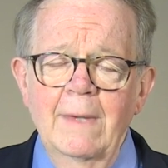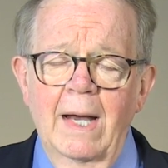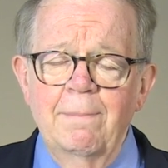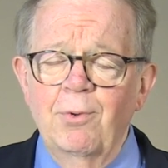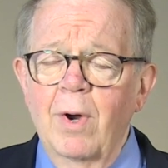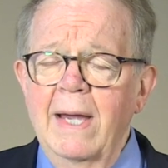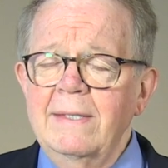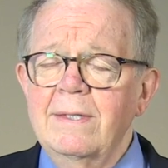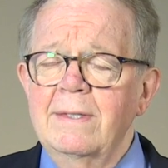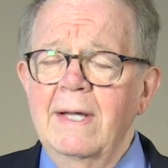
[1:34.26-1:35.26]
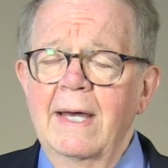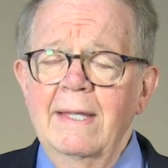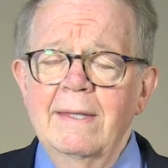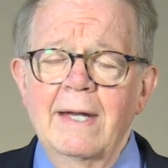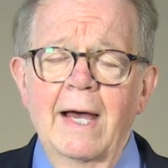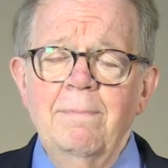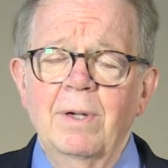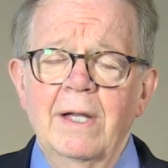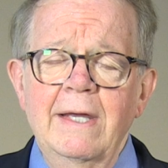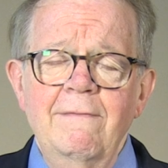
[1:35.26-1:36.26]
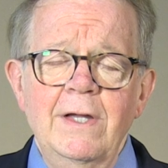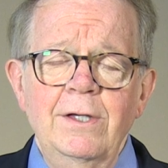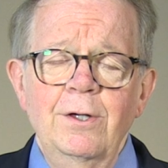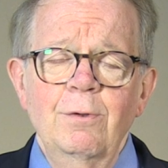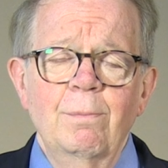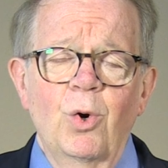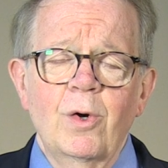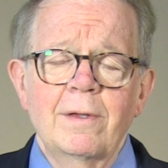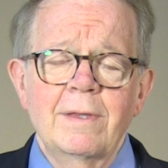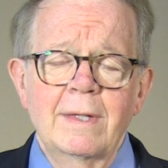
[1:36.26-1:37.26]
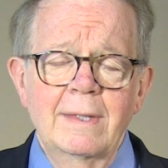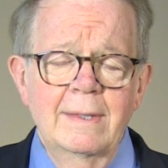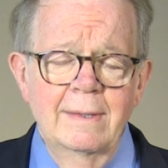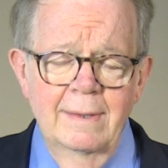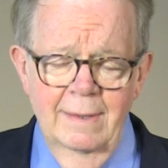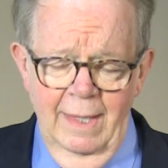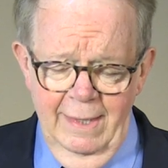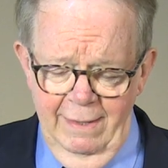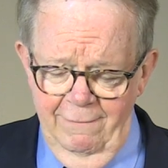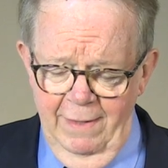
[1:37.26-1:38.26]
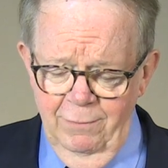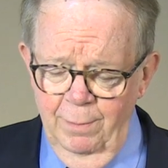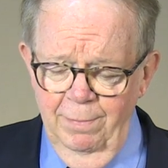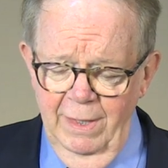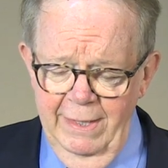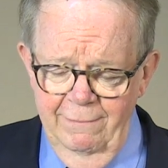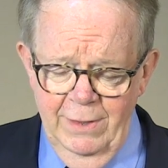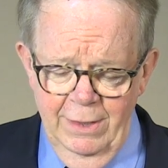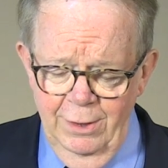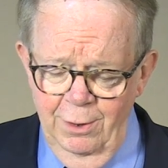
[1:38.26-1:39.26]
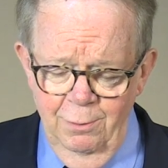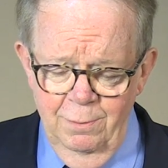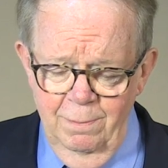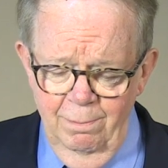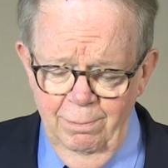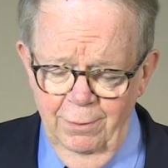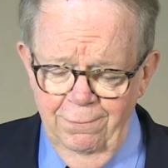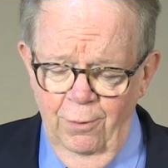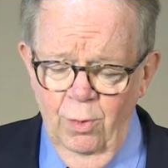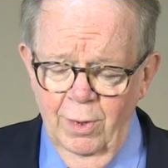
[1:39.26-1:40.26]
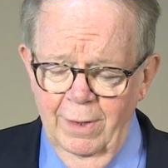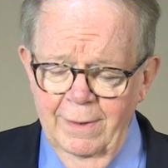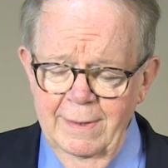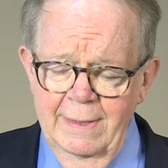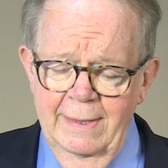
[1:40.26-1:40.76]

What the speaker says: I pray today that I believe in you more than I have ever believed in you before.